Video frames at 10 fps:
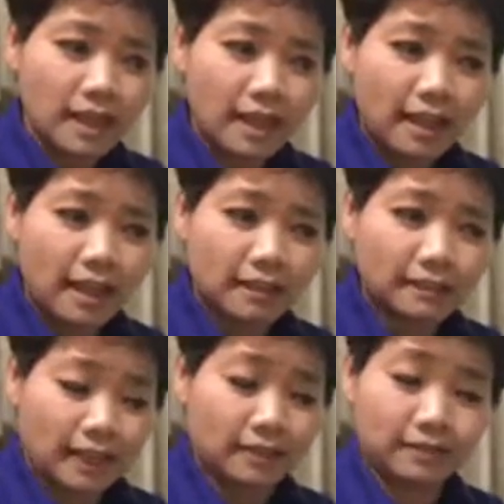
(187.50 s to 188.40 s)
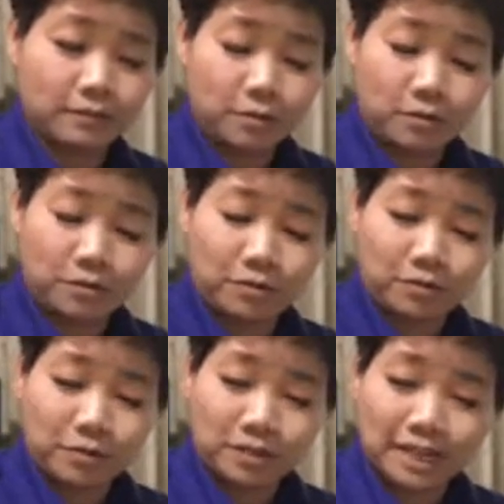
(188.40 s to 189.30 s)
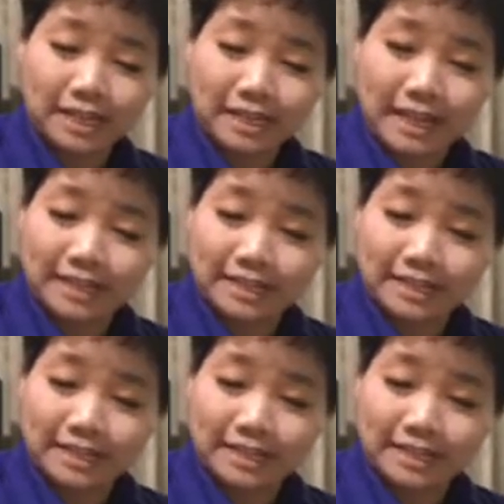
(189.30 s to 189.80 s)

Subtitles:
And of course, I gladly